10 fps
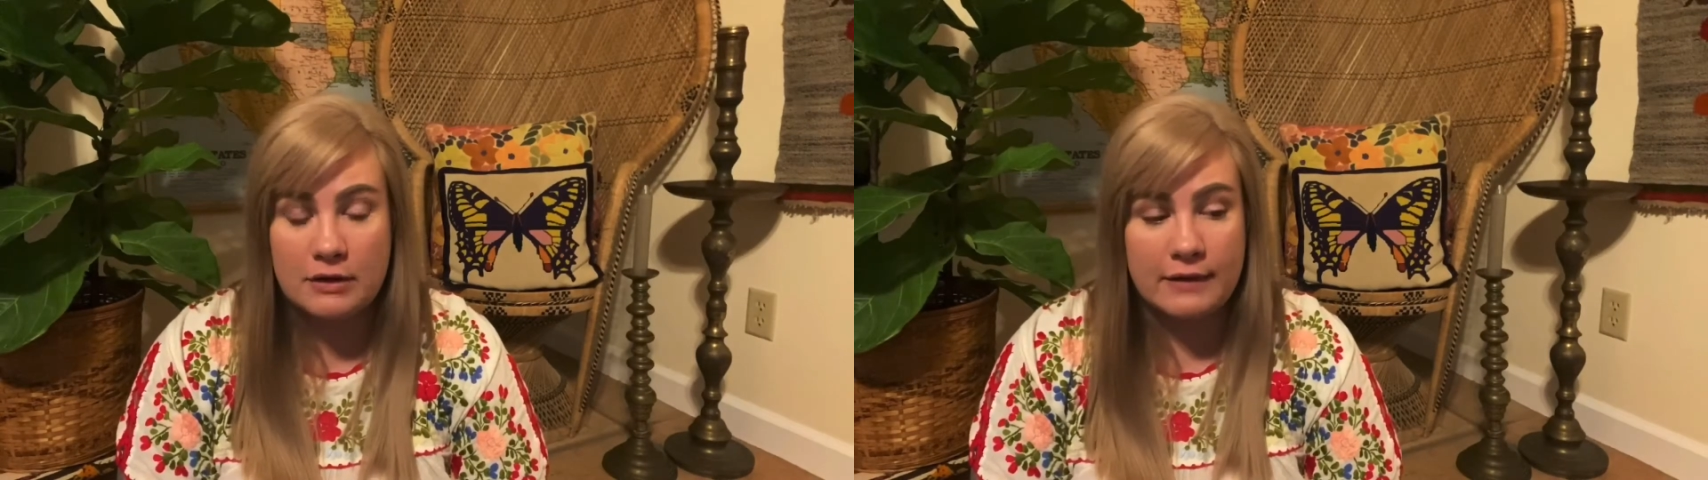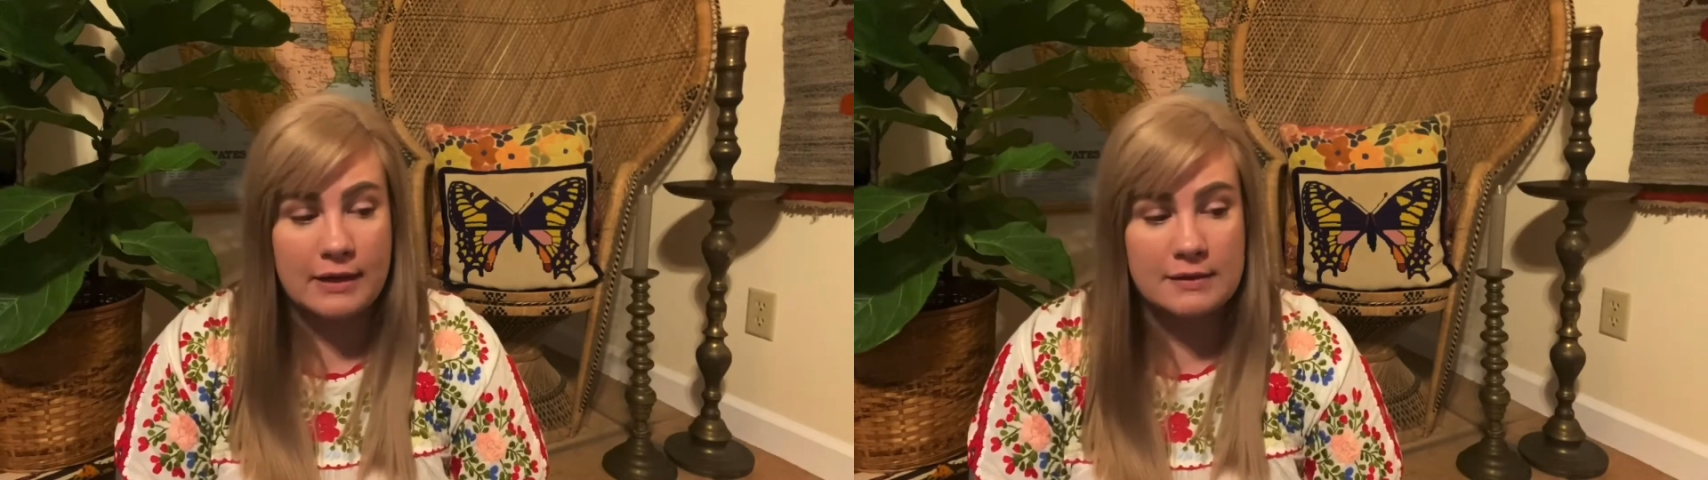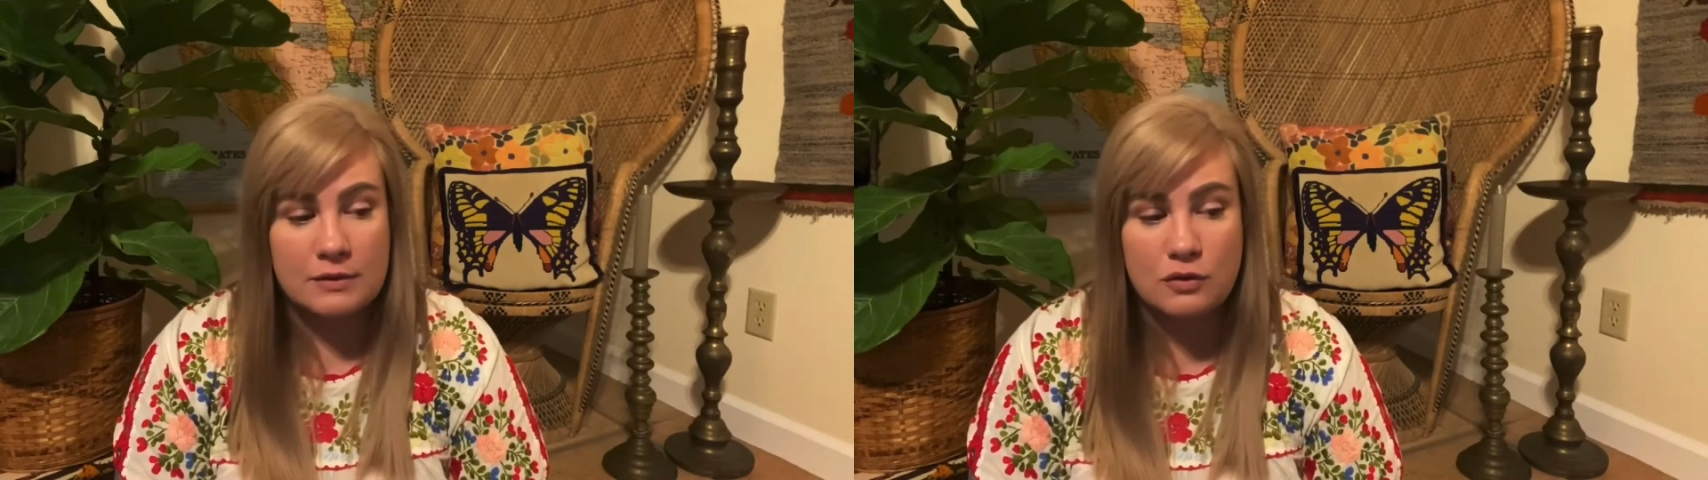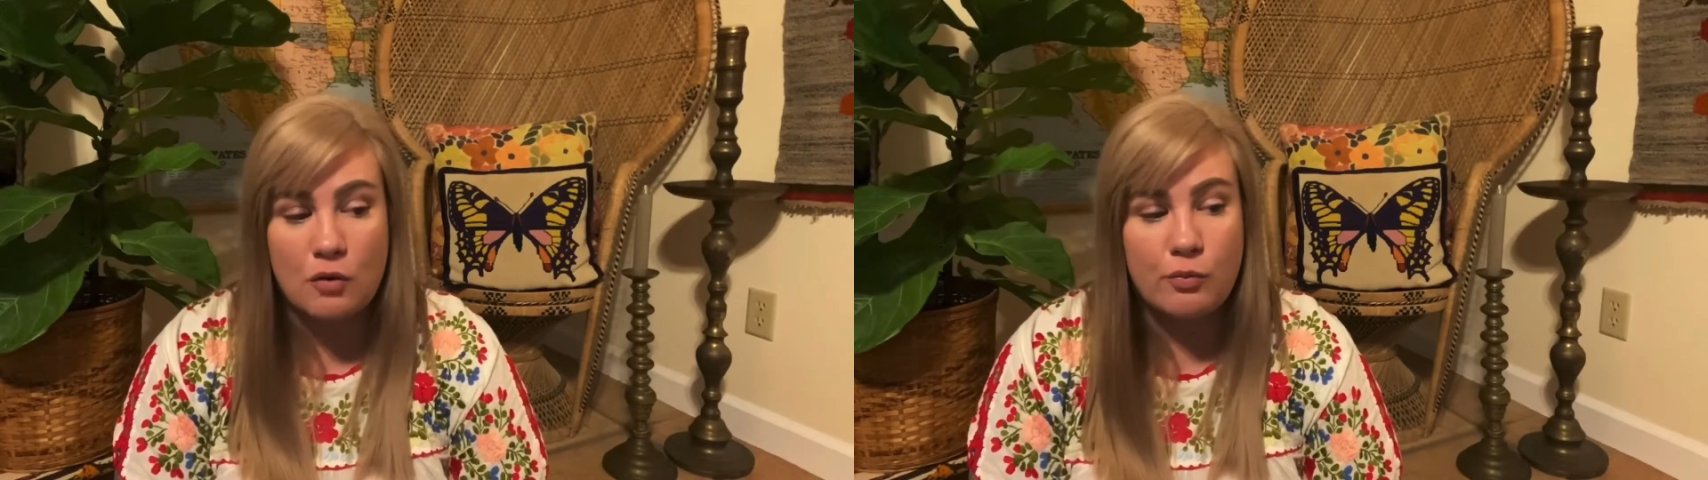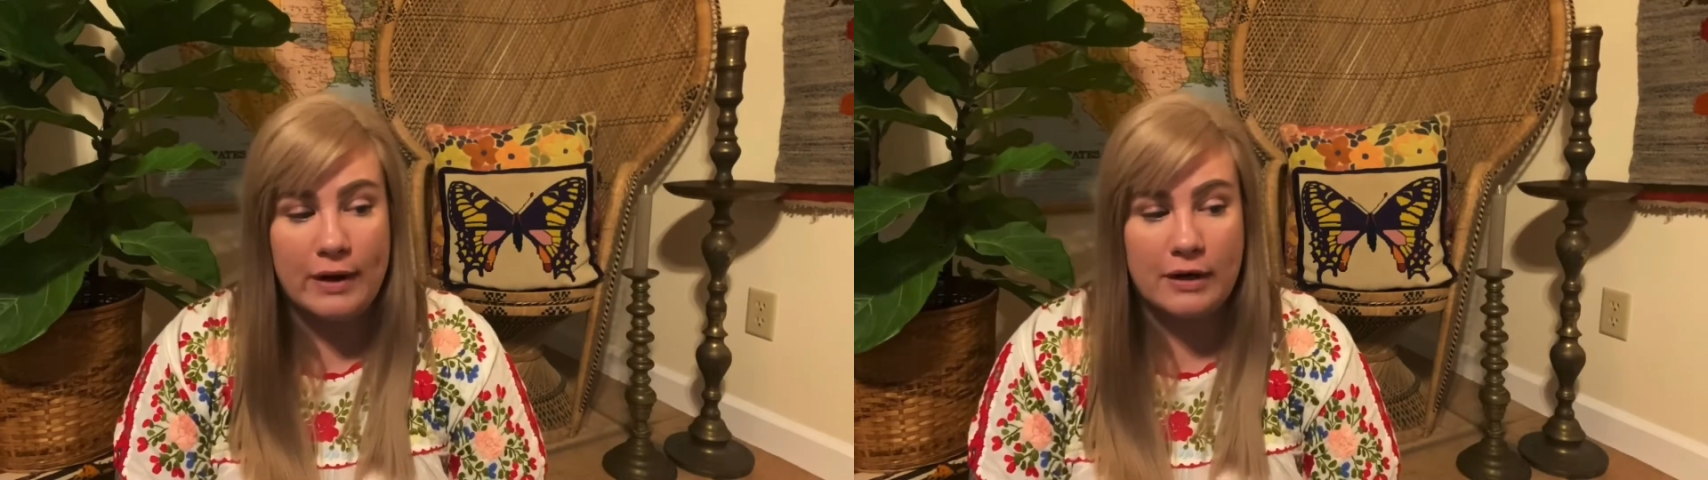that is no
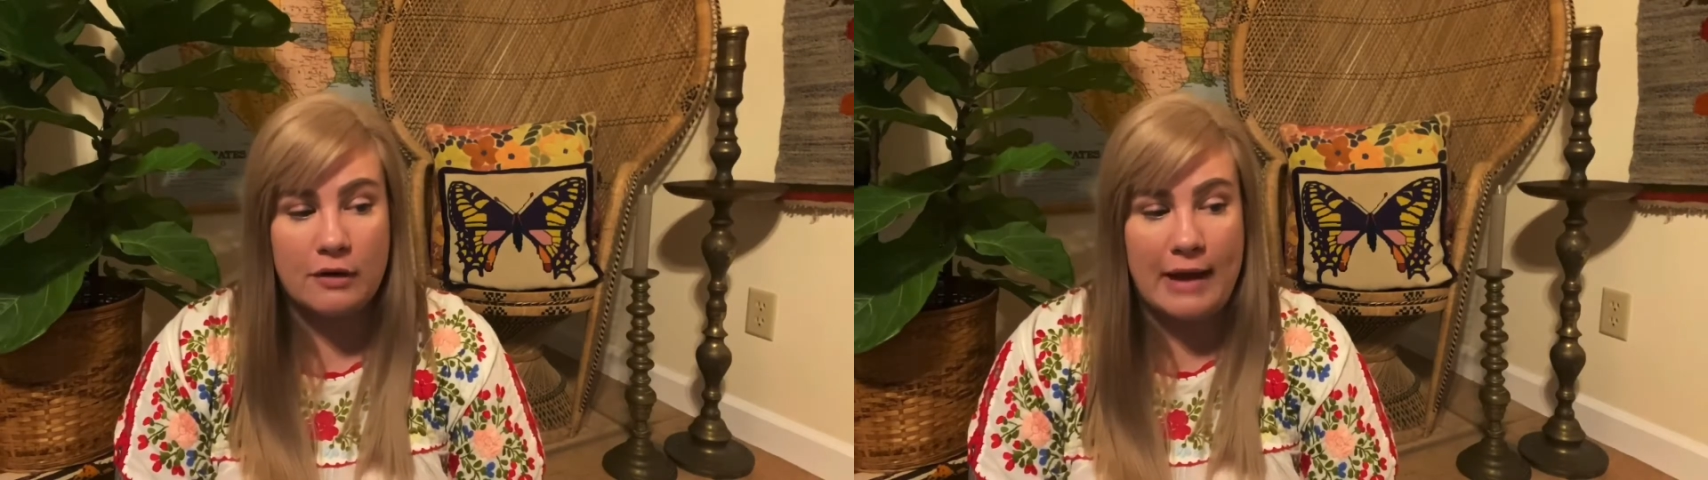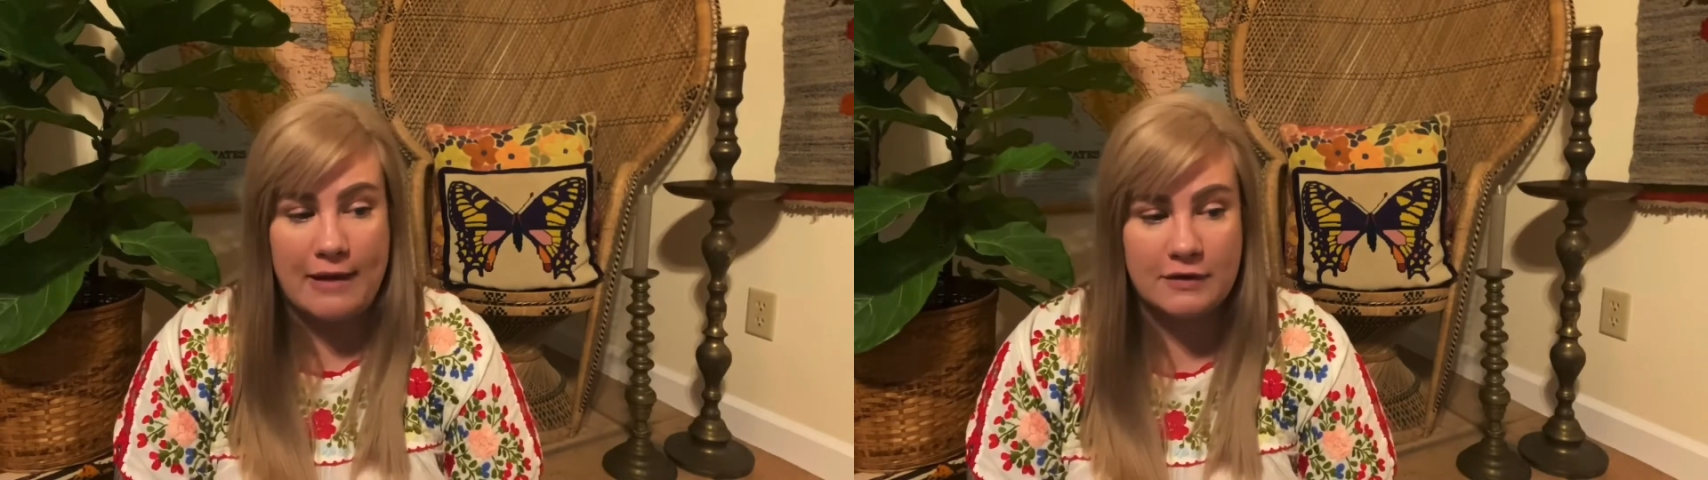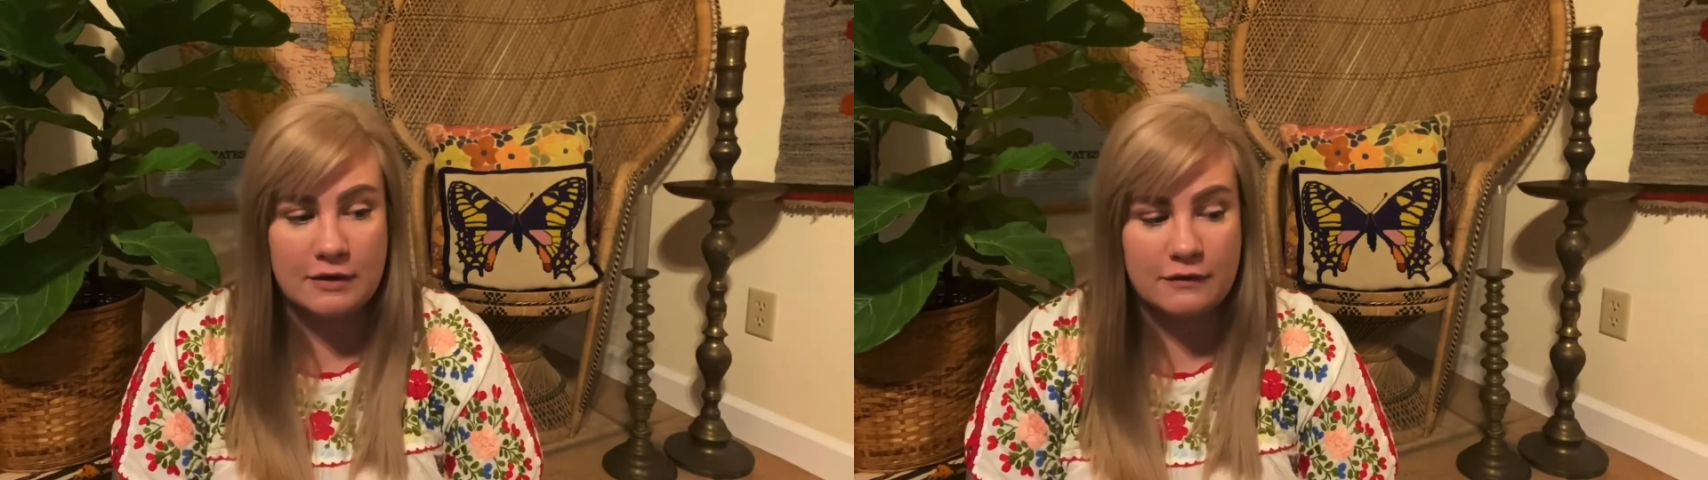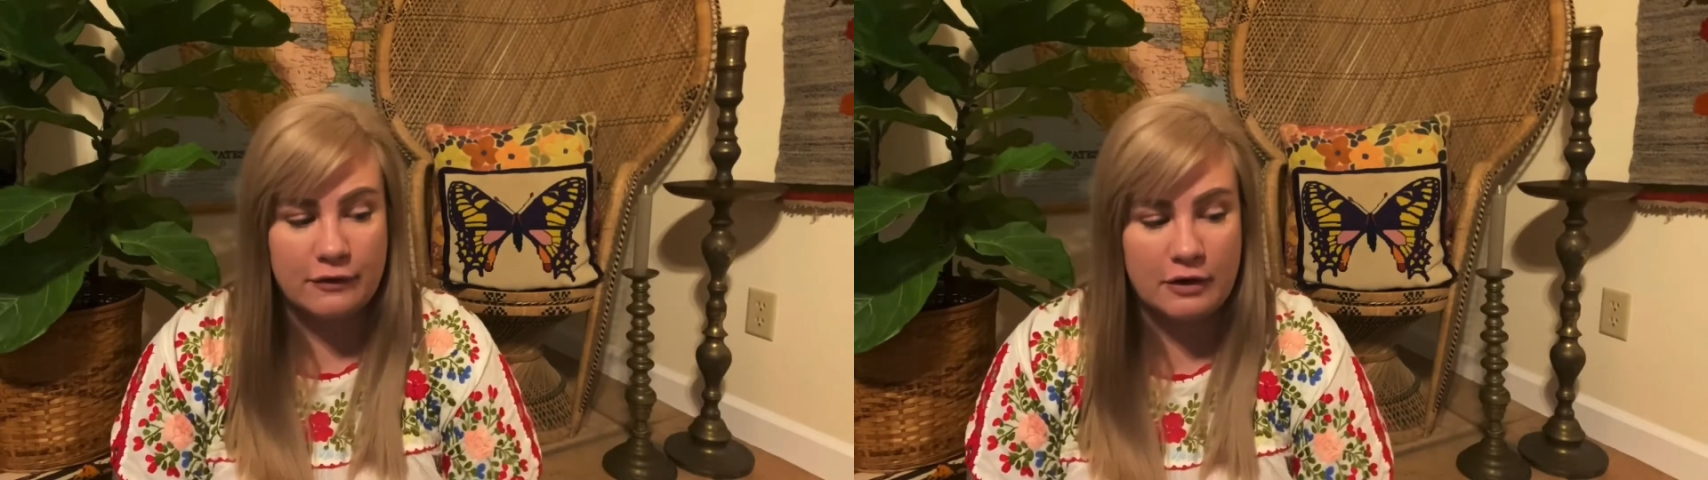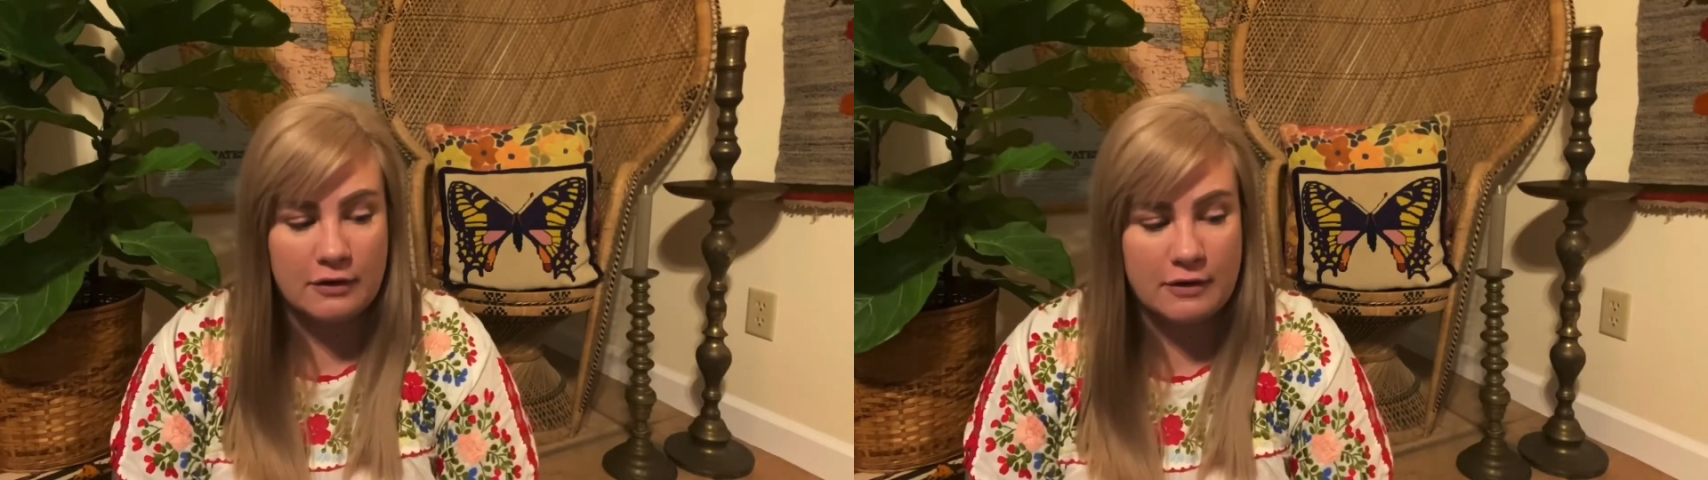bueno ever
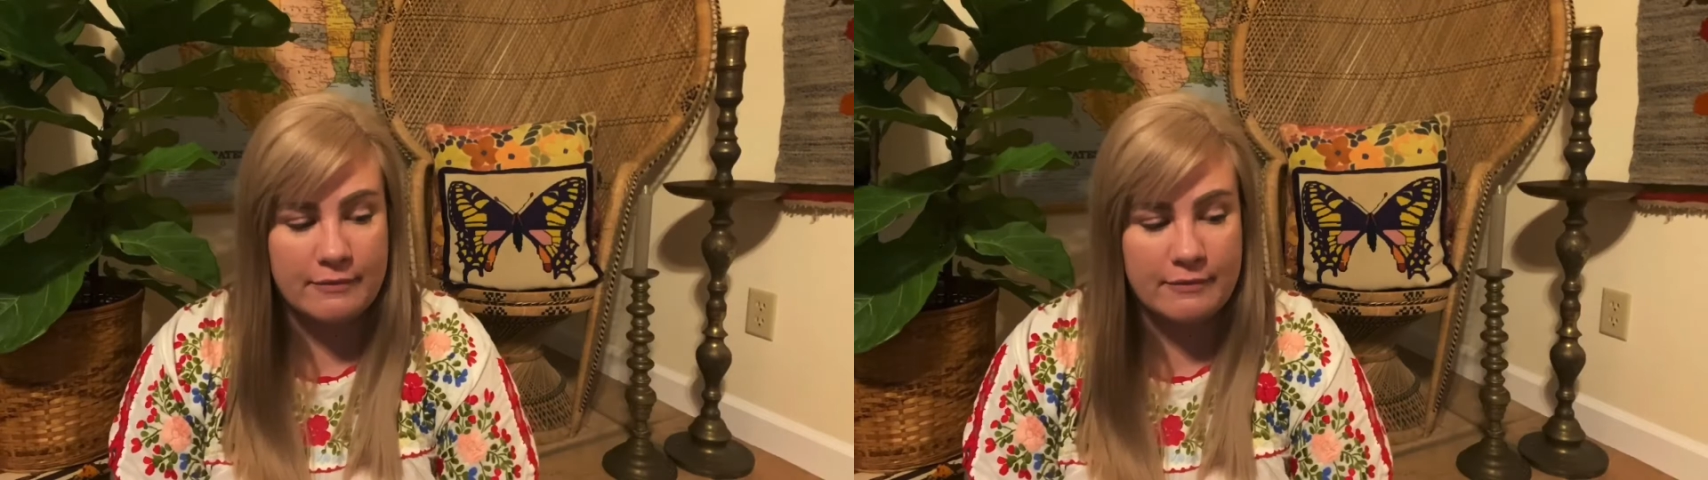for